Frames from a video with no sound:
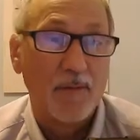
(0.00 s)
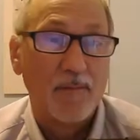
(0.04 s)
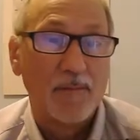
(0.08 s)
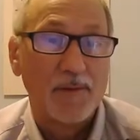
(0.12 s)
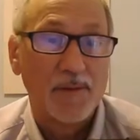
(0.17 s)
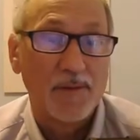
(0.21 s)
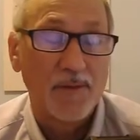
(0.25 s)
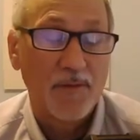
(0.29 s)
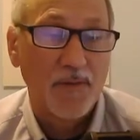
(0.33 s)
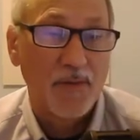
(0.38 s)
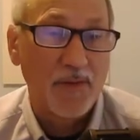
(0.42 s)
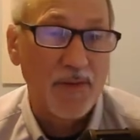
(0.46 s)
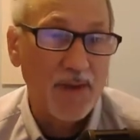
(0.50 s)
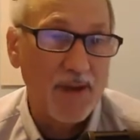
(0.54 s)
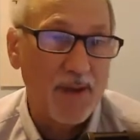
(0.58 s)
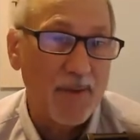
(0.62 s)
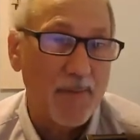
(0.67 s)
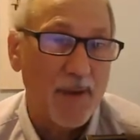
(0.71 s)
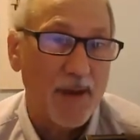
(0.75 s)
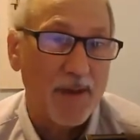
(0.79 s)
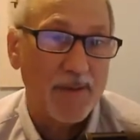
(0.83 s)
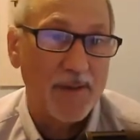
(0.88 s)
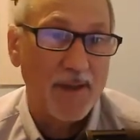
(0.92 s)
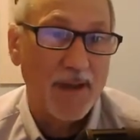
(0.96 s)
So if you think
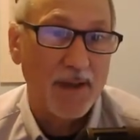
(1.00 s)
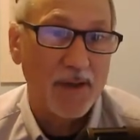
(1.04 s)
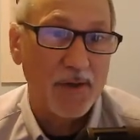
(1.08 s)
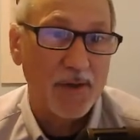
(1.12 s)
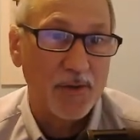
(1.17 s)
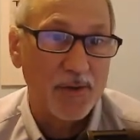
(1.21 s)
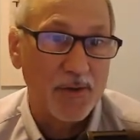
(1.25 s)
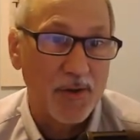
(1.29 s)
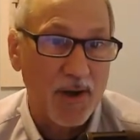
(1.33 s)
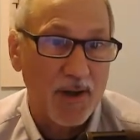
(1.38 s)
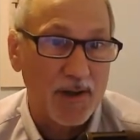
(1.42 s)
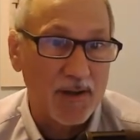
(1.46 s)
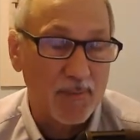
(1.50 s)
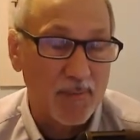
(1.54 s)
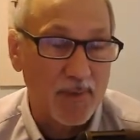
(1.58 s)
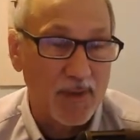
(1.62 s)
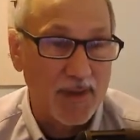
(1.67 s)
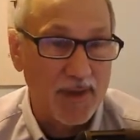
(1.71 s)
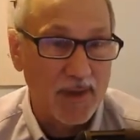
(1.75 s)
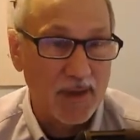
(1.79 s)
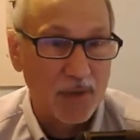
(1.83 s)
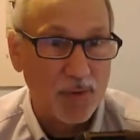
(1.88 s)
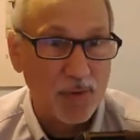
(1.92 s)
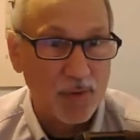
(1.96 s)
about that, you're trying to
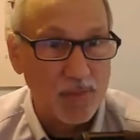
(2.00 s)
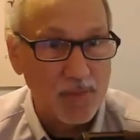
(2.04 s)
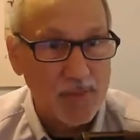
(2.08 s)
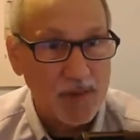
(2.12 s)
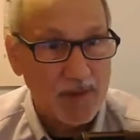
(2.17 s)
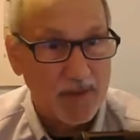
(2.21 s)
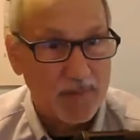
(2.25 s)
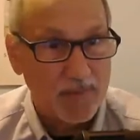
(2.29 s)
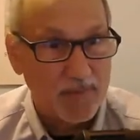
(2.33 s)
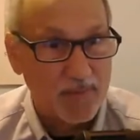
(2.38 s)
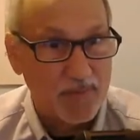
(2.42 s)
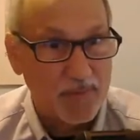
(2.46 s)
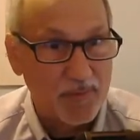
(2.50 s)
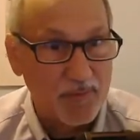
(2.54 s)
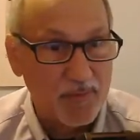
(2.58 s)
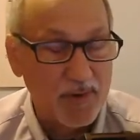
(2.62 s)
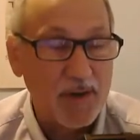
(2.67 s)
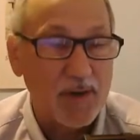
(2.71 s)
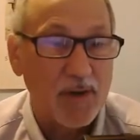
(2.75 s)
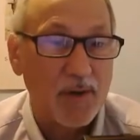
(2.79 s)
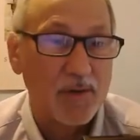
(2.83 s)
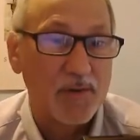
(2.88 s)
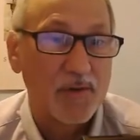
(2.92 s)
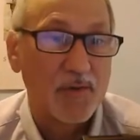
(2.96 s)
play a grouping of 3
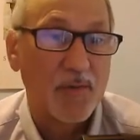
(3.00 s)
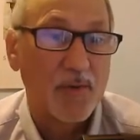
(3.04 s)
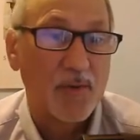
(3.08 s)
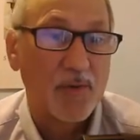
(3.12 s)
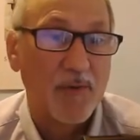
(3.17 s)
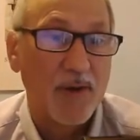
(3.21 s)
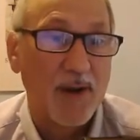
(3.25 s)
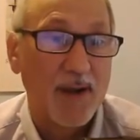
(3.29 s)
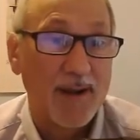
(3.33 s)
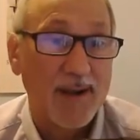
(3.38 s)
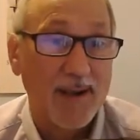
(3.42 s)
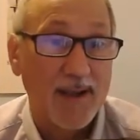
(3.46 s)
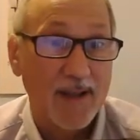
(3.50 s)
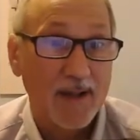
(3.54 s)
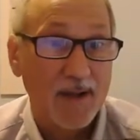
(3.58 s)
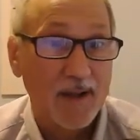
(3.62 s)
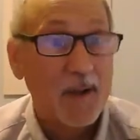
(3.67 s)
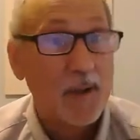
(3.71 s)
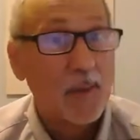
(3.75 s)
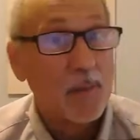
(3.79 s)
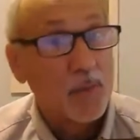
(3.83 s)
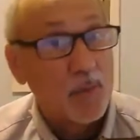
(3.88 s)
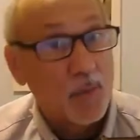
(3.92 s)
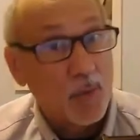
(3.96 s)
notes with the right hand,
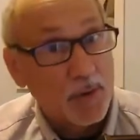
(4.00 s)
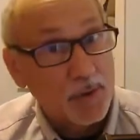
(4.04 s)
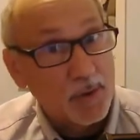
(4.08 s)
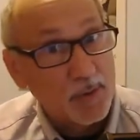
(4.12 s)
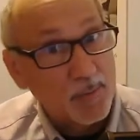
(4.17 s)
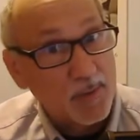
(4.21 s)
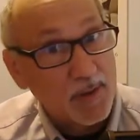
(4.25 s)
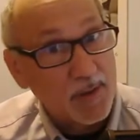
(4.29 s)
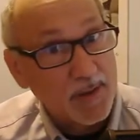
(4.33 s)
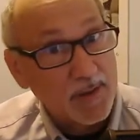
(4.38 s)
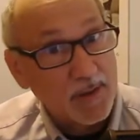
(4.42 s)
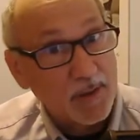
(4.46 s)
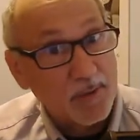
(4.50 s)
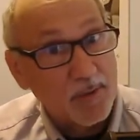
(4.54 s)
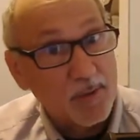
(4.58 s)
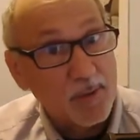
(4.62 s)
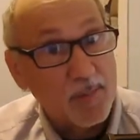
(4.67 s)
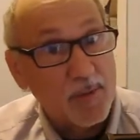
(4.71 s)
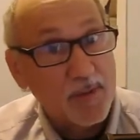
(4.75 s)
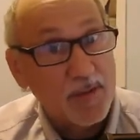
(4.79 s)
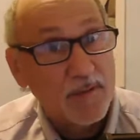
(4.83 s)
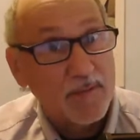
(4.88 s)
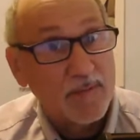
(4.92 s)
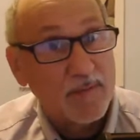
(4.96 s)
while you're playing a
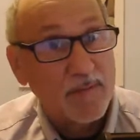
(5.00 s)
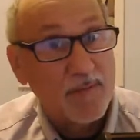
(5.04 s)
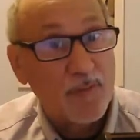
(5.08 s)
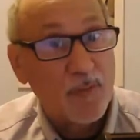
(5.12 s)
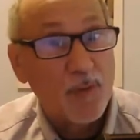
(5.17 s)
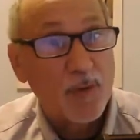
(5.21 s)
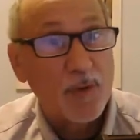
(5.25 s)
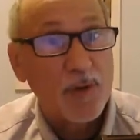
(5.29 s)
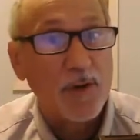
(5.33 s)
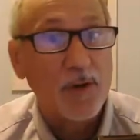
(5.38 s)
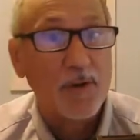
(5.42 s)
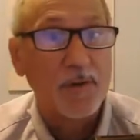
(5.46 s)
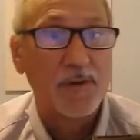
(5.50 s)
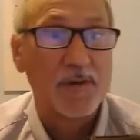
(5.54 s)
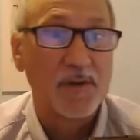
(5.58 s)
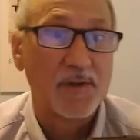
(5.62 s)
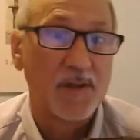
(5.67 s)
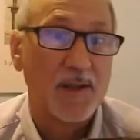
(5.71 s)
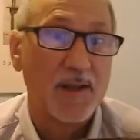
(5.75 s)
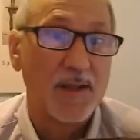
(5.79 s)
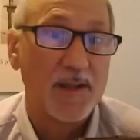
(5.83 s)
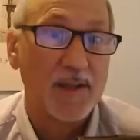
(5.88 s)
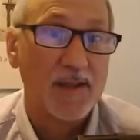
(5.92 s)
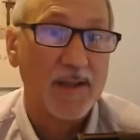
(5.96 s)
grouping of 4 notes
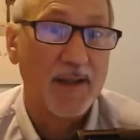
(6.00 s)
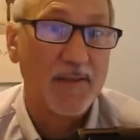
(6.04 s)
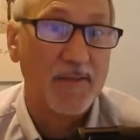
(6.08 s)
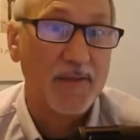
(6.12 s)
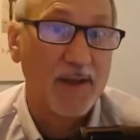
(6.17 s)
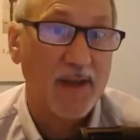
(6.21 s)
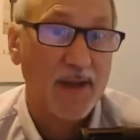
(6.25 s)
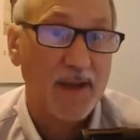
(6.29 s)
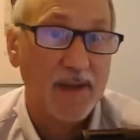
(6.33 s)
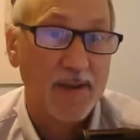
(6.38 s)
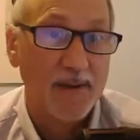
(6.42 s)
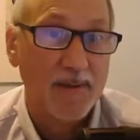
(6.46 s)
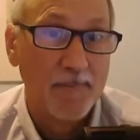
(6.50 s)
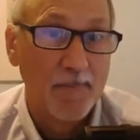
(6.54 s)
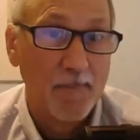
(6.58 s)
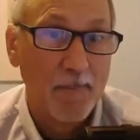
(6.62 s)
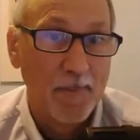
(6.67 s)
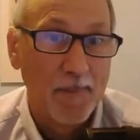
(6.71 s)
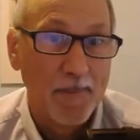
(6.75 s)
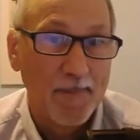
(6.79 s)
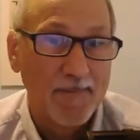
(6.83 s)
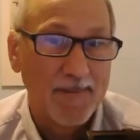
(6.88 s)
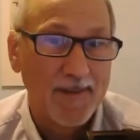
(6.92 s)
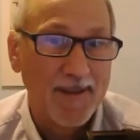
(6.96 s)
in the left hand.
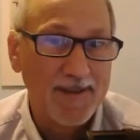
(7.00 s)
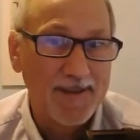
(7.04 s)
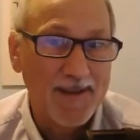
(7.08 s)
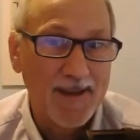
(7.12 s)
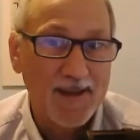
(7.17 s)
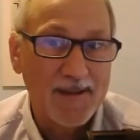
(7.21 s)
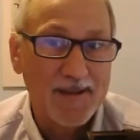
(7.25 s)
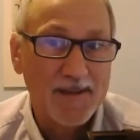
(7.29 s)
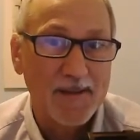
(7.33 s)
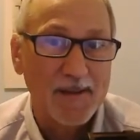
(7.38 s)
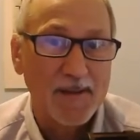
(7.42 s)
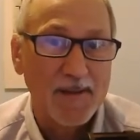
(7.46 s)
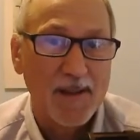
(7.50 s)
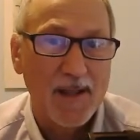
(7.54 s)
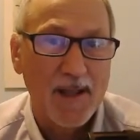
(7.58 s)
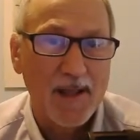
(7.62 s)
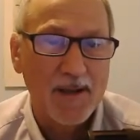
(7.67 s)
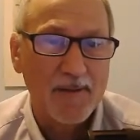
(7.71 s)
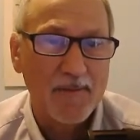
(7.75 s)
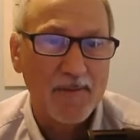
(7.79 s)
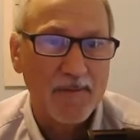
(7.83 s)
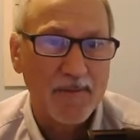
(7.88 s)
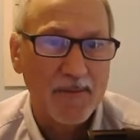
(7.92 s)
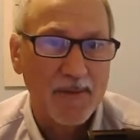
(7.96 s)
That takes a lot
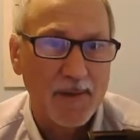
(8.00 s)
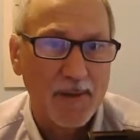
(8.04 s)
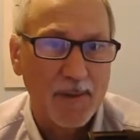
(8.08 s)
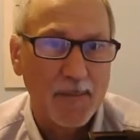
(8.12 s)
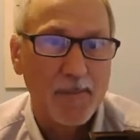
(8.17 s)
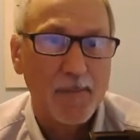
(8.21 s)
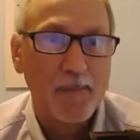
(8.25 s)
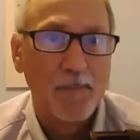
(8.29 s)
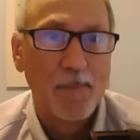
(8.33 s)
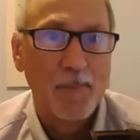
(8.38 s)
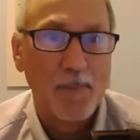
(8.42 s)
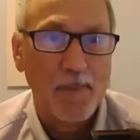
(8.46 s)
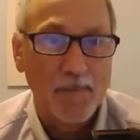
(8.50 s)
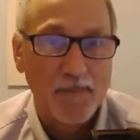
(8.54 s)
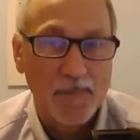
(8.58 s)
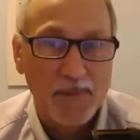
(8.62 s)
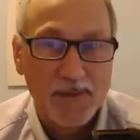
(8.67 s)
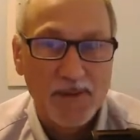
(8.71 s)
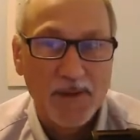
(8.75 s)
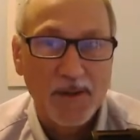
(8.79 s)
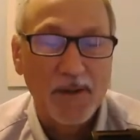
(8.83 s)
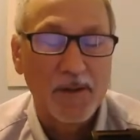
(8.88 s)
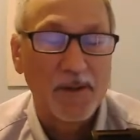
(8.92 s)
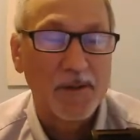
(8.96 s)
of
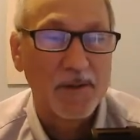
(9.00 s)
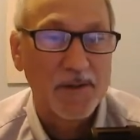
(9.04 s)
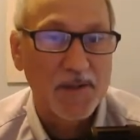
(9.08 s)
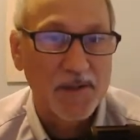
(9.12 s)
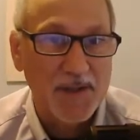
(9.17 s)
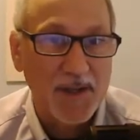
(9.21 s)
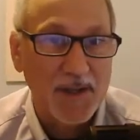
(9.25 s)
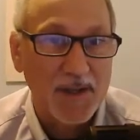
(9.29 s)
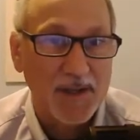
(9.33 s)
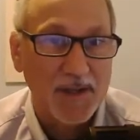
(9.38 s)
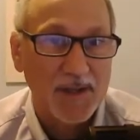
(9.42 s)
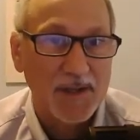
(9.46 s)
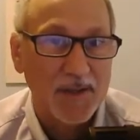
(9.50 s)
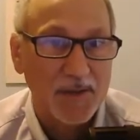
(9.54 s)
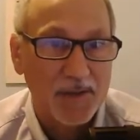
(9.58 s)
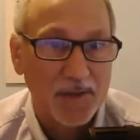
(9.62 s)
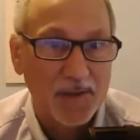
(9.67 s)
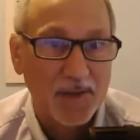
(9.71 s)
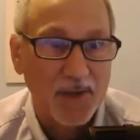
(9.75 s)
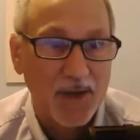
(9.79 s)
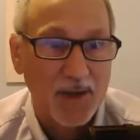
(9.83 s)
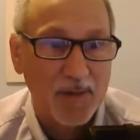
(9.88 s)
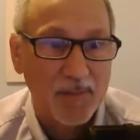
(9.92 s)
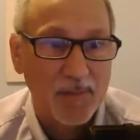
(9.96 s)
particular study to
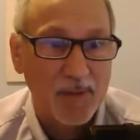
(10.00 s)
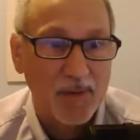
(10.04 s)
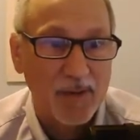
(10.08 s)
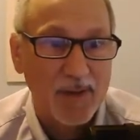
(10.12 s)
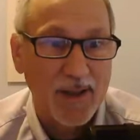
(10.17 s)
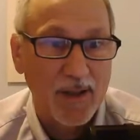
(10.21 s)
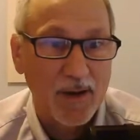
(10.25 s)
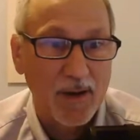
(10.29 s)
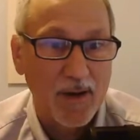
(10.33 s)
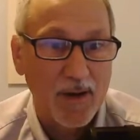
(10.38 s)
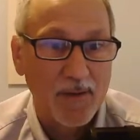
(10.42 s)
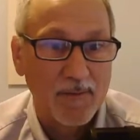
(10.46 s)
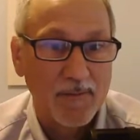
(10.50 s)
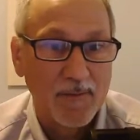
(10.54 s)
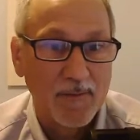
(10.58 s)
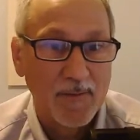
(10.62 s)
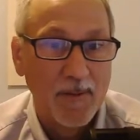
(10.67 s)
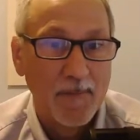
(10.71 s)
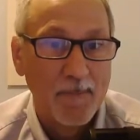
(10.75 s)
try to pull that off.